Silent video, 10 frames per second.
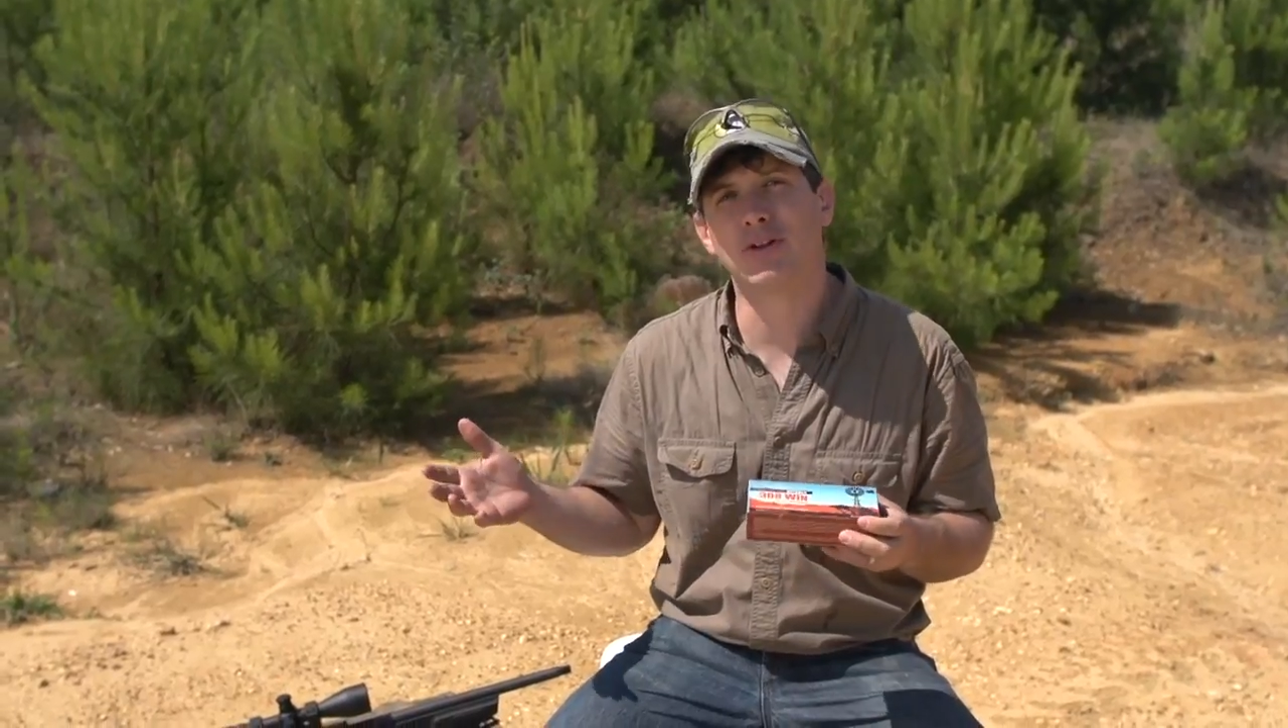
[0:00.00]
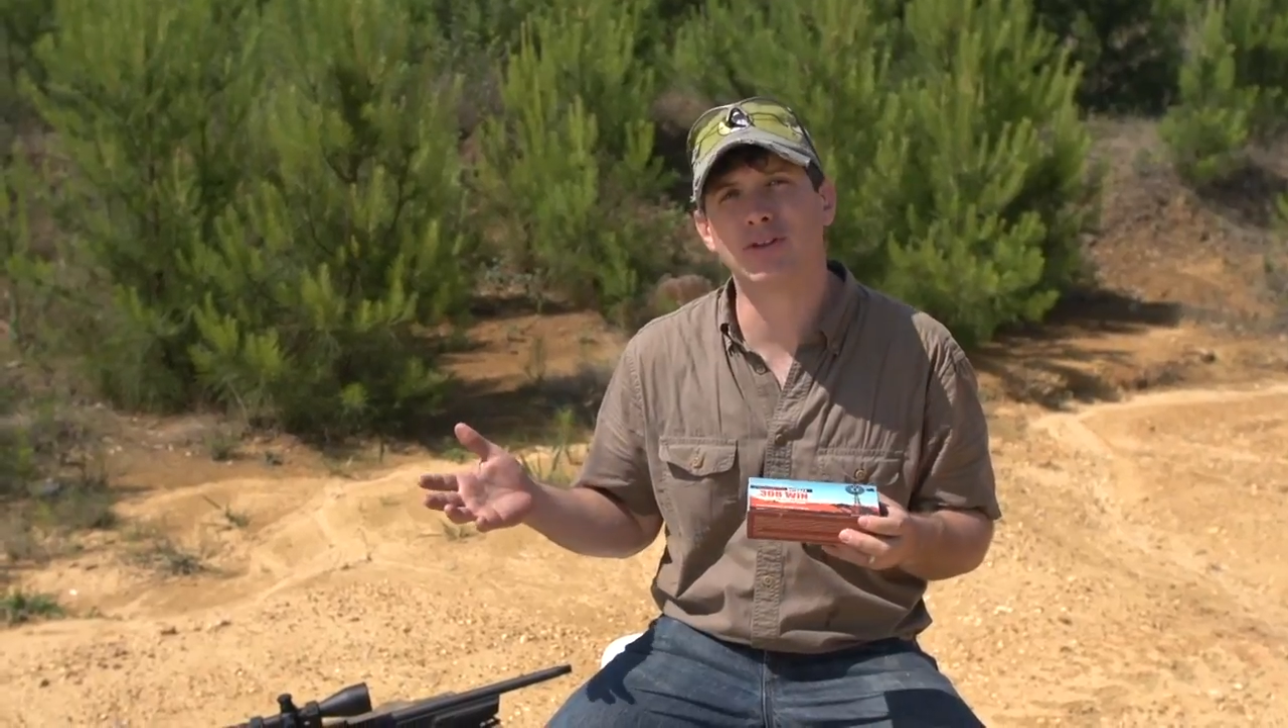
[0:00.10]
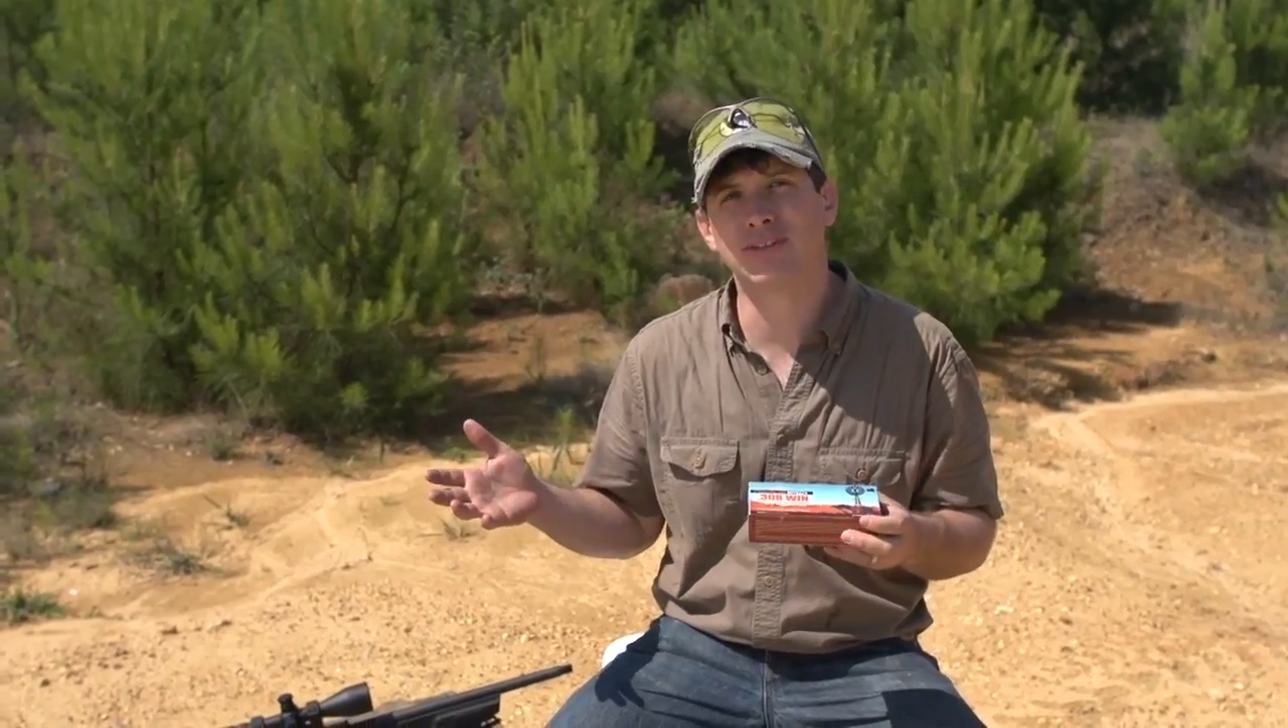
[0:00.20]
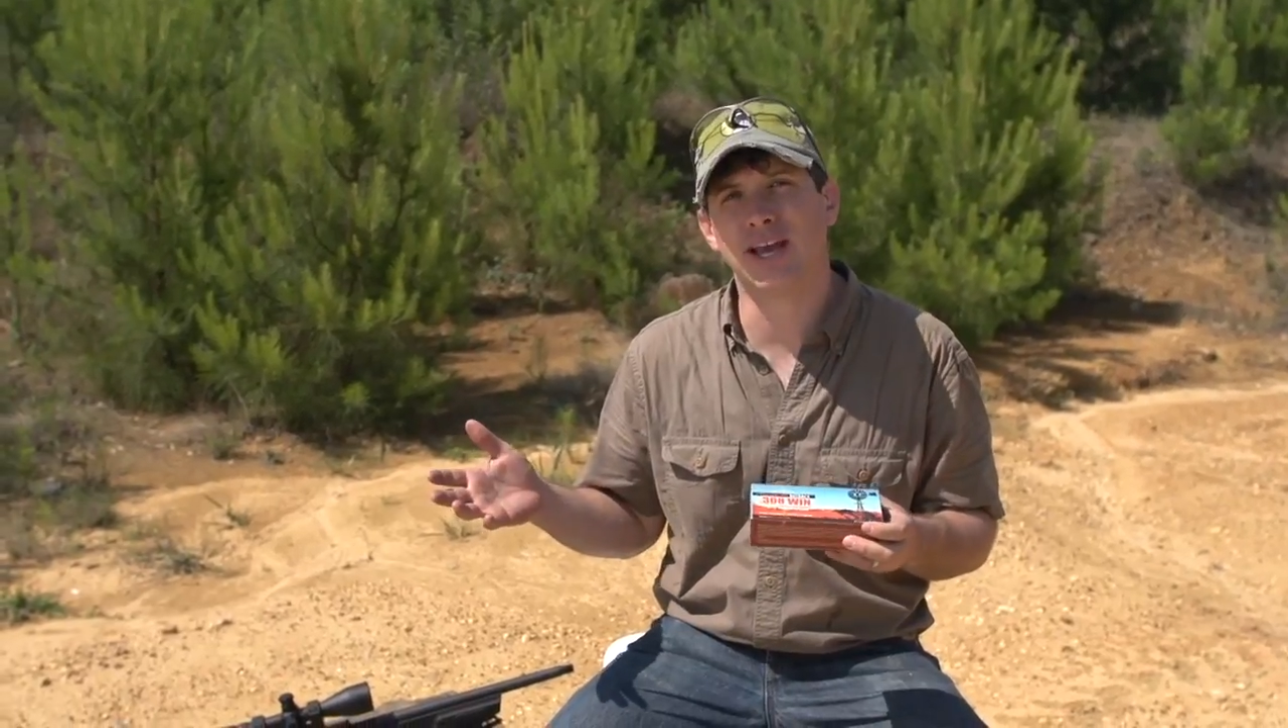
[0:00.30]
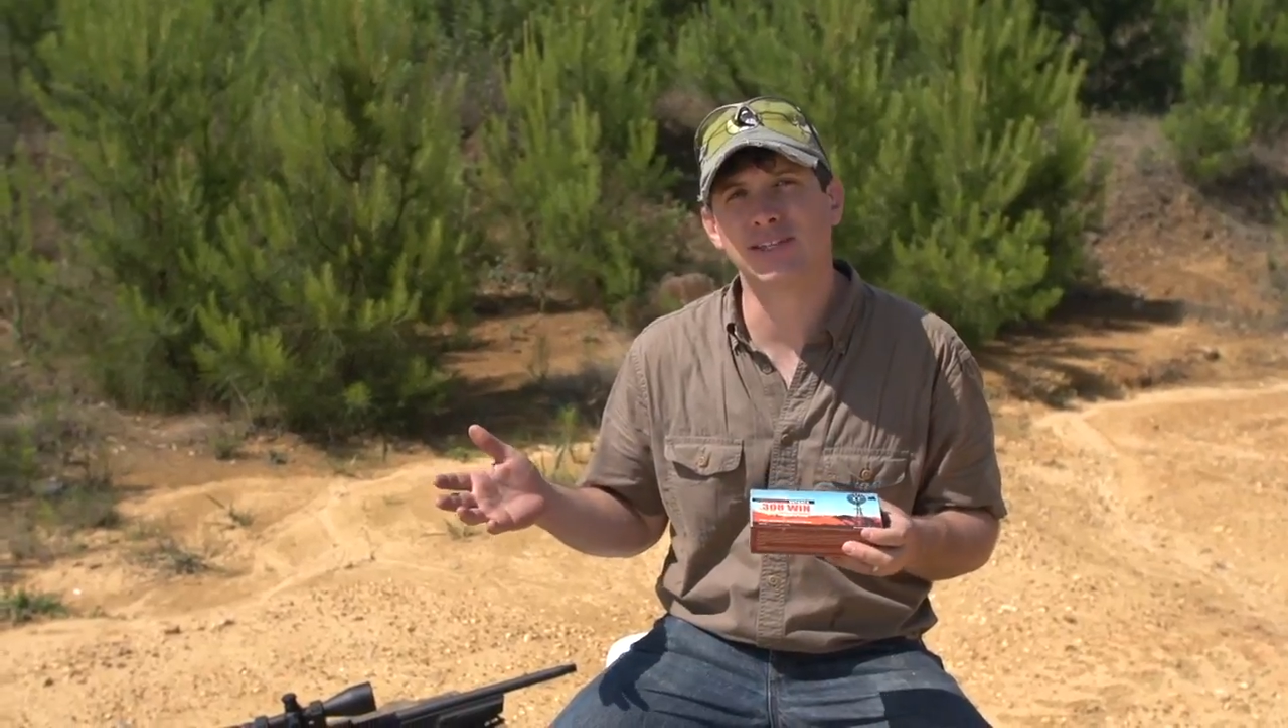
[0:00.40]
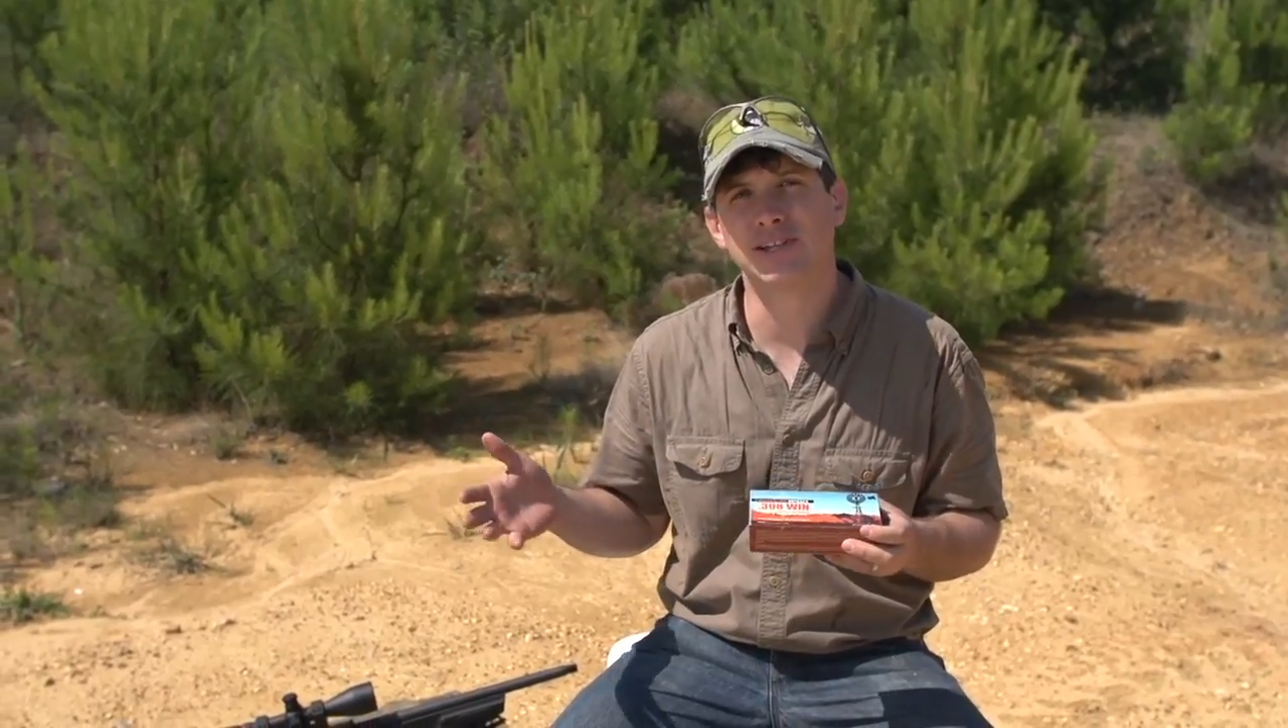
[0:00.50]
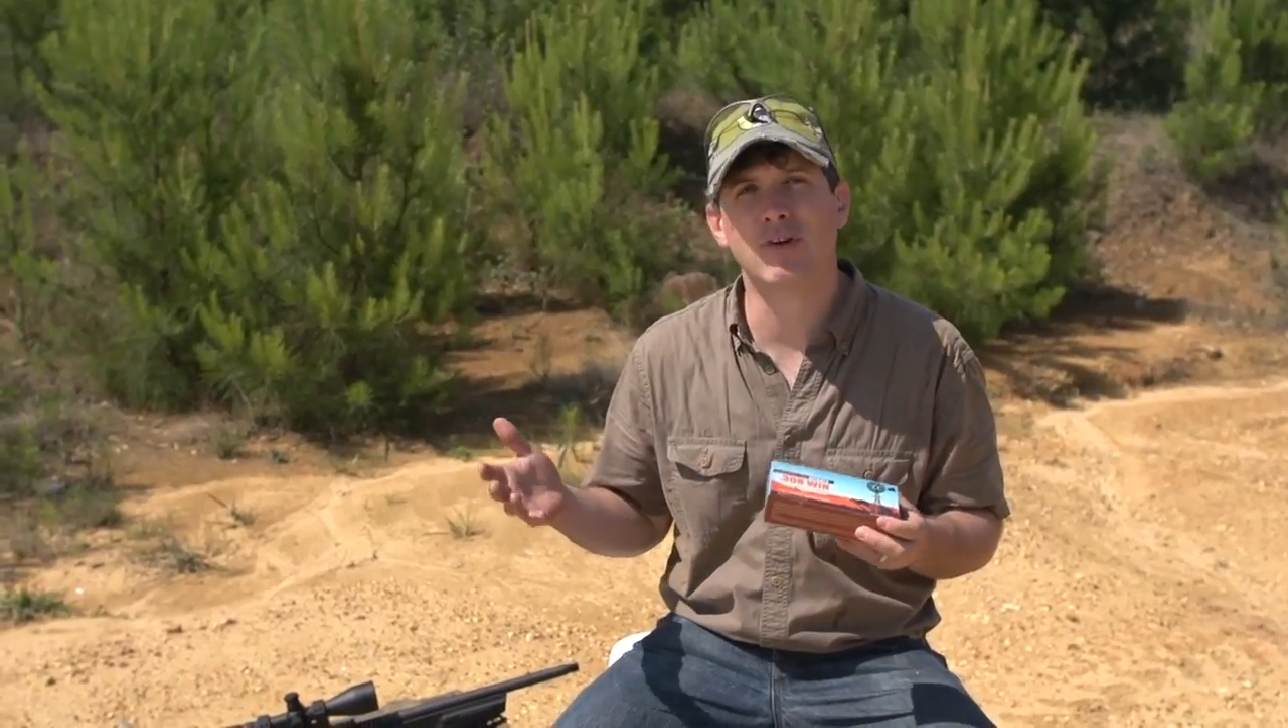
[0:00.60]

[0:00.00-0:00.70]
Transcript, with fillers: little test